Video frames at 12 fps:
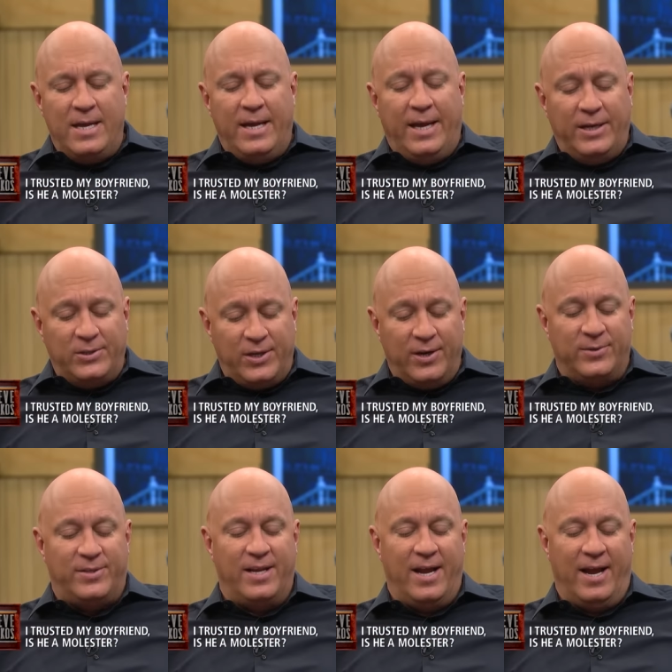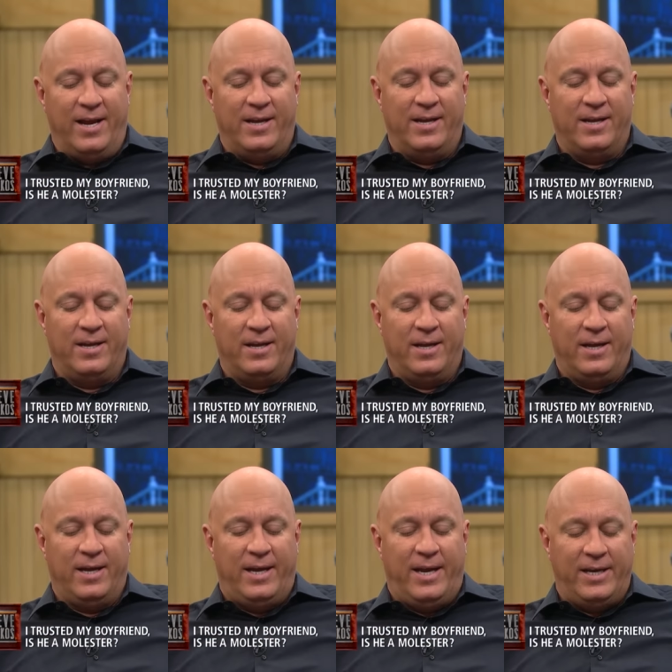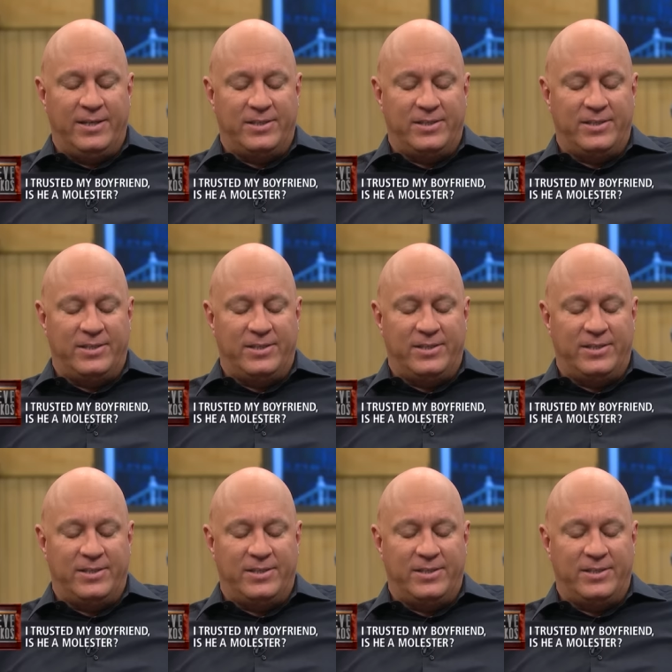He's here today. He